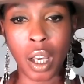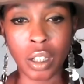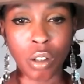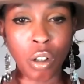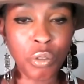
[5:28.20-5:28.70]

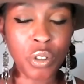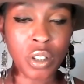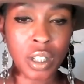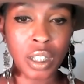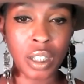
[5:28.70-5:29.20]
And
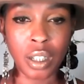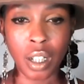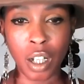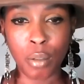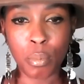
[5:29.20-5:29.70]
obviously,
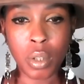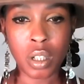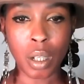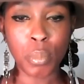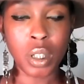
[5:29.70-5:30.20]

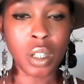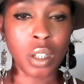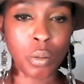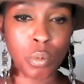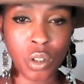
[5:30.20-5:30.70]
somebody
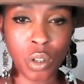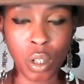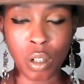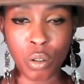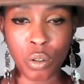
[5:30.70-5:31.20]
that was so
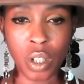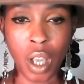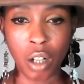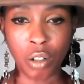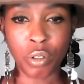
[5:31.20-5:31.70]
close to
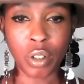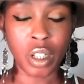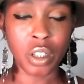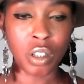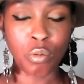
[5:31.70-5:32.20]
Alfred,
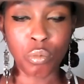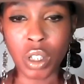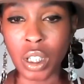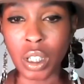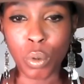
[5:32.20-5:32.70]
I didn't
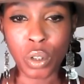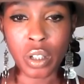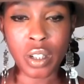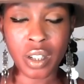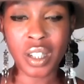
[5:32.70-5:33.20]
really want
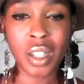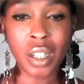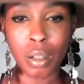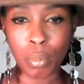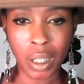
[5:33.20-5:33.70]
to see
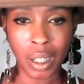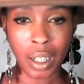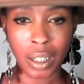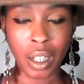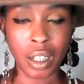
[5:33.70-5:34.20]
him in
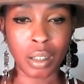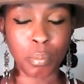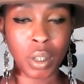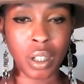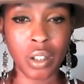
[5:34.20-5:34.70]
that light
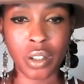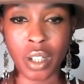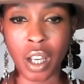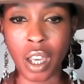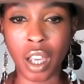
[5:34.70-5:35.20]
because
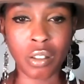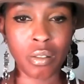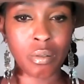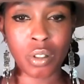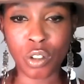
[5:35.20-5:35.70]
I had
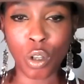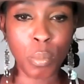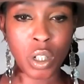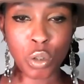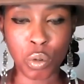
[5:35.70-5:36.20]
so
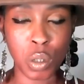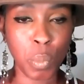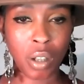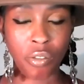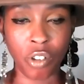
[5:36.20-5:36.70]
much
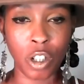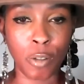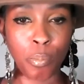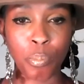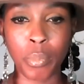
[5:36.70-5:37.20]
respect for
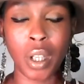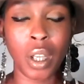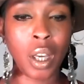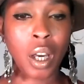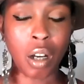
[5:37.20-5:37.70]
him.
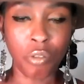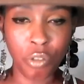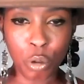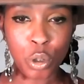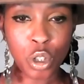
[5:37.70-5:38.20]

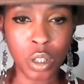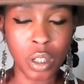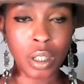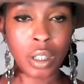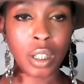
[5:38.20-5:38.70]

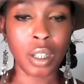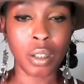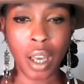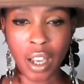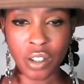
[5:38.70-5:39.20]
Unfortunately,
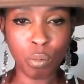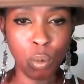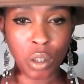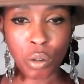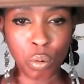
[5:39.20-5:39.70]
as I
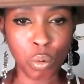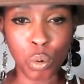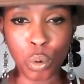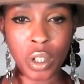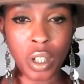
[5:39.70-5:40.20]
went through
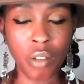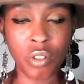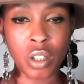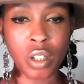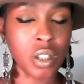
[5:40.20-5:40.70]
all the
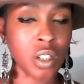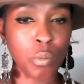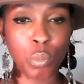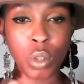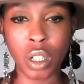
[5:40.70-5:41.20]
evidence
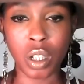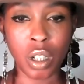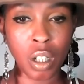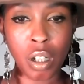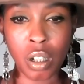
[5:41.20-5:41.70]
and we
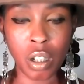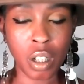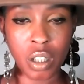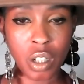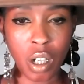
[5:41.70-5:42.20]

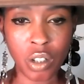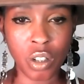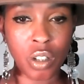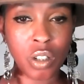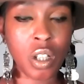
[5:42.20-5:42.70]

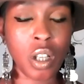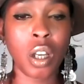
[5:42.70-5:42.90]
conducted